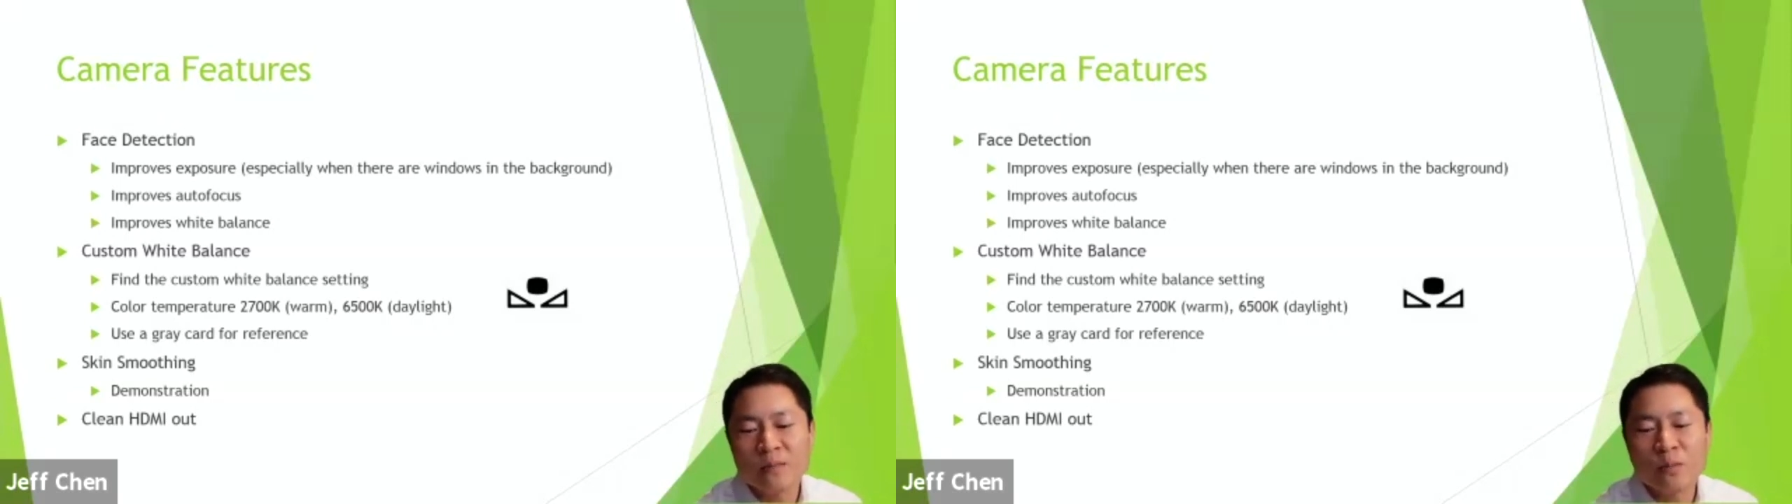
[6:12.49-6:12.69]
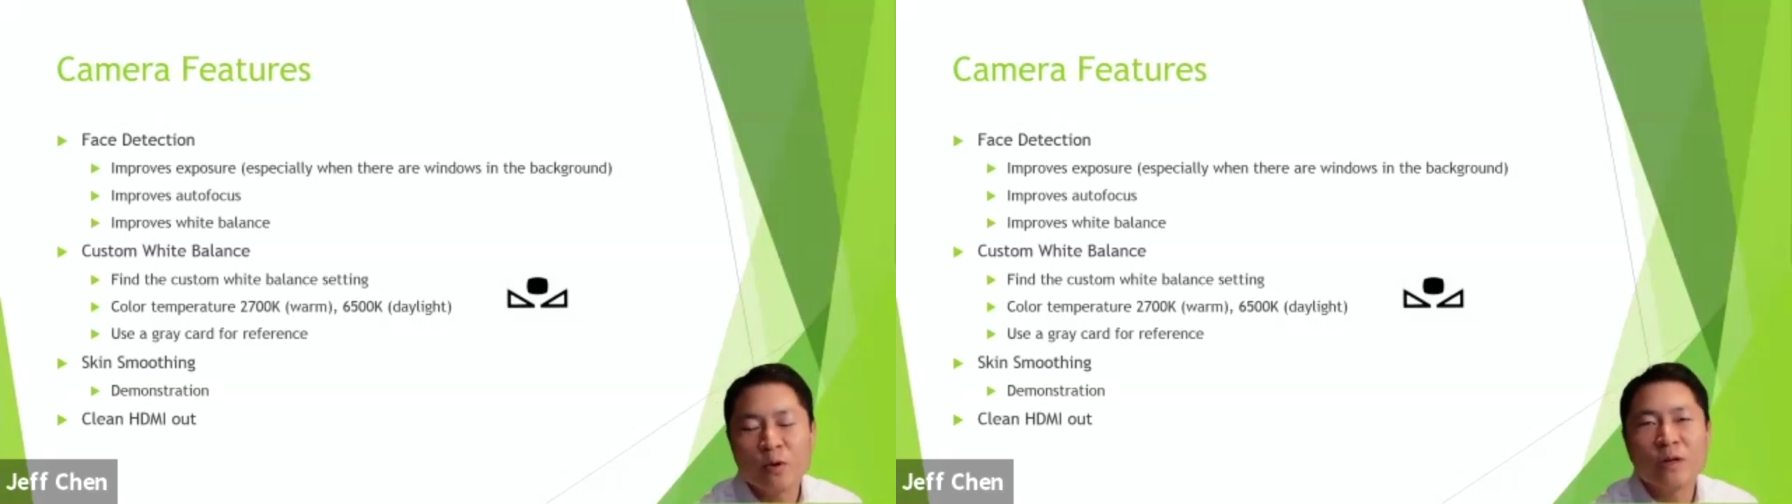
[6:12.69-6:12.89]

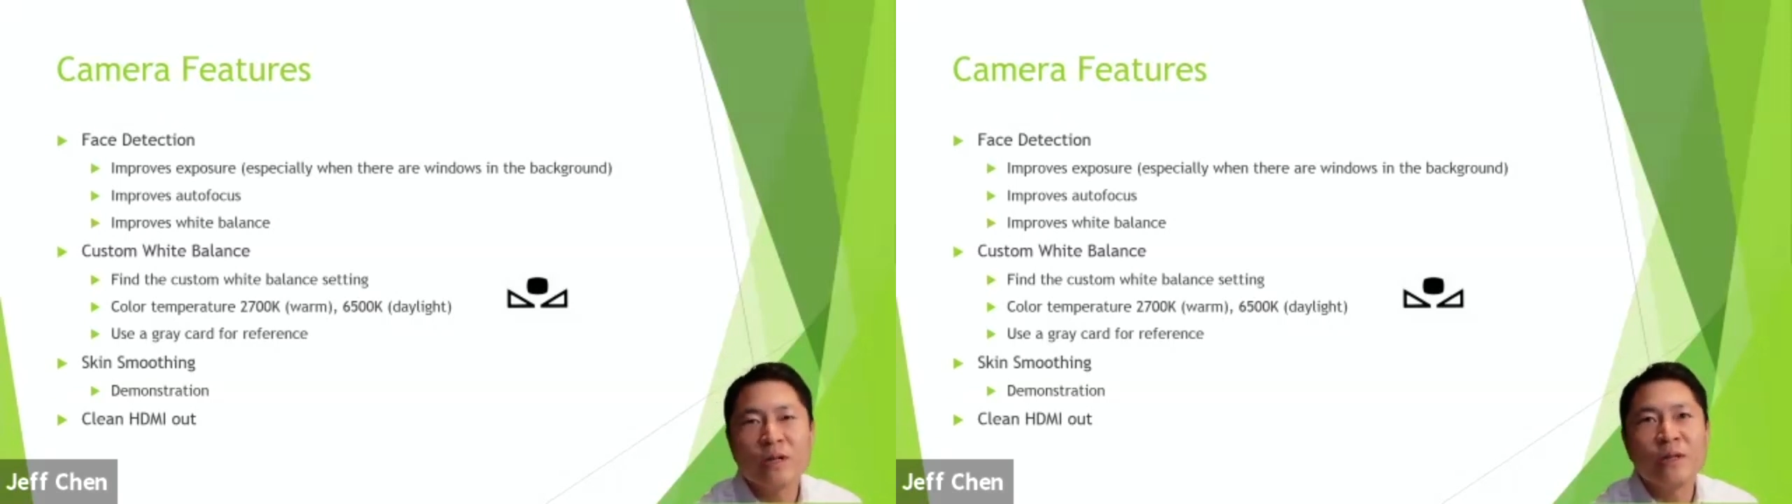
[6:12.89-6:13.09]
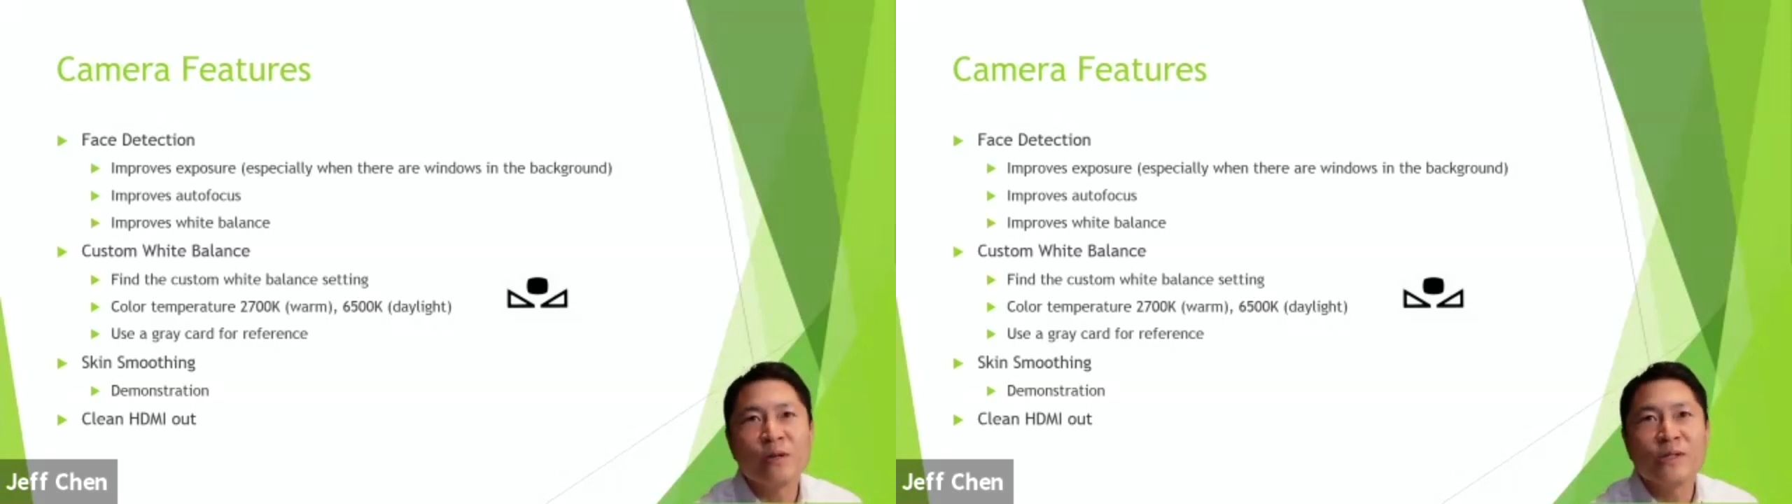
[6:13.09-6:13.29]
more
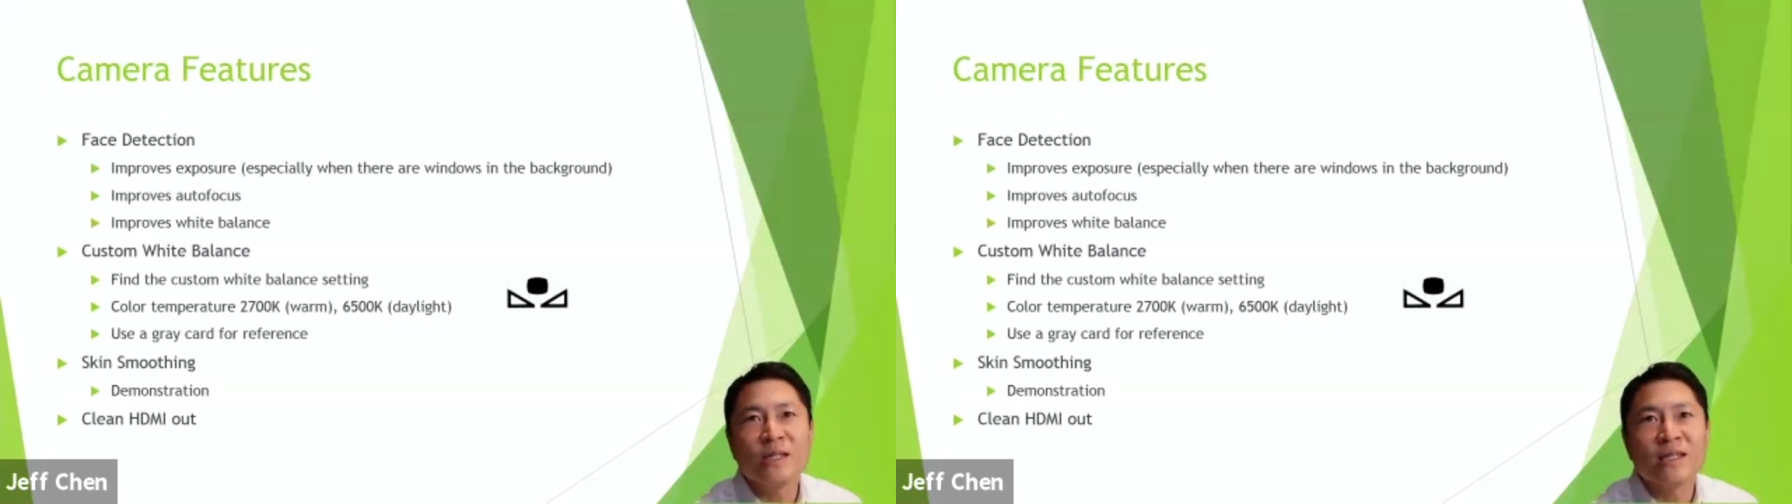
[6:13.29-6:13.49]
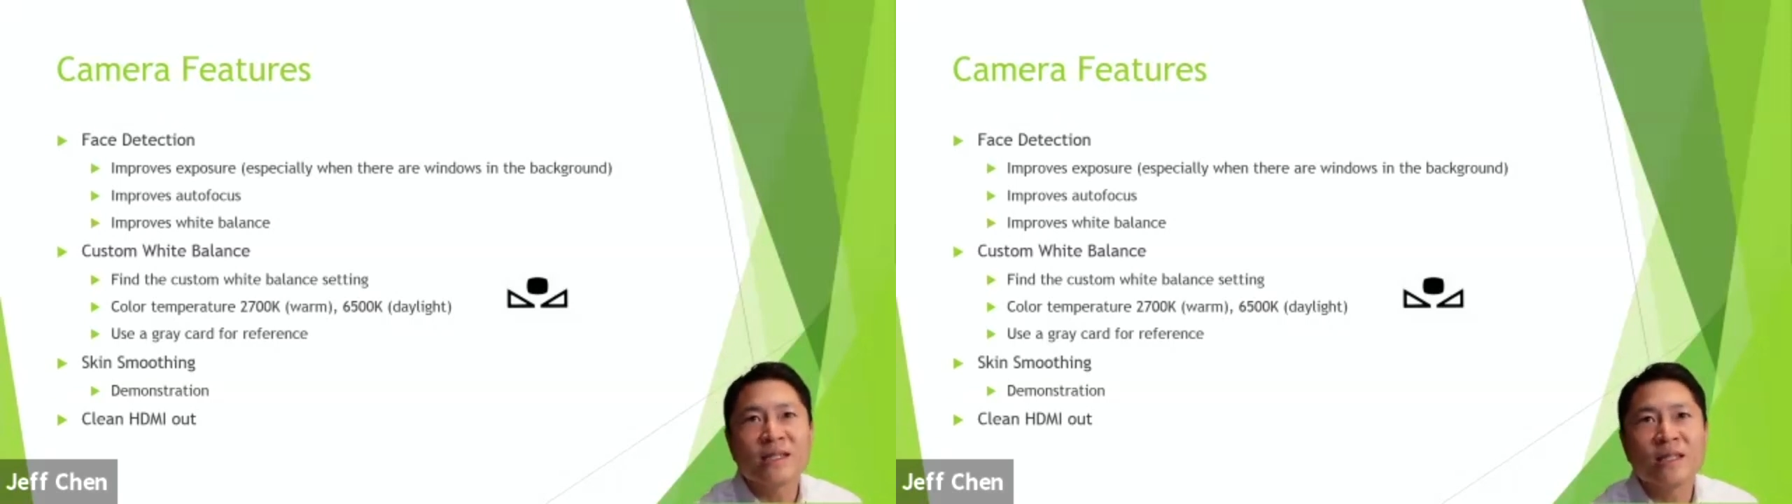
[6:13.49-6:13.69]
enthusiasts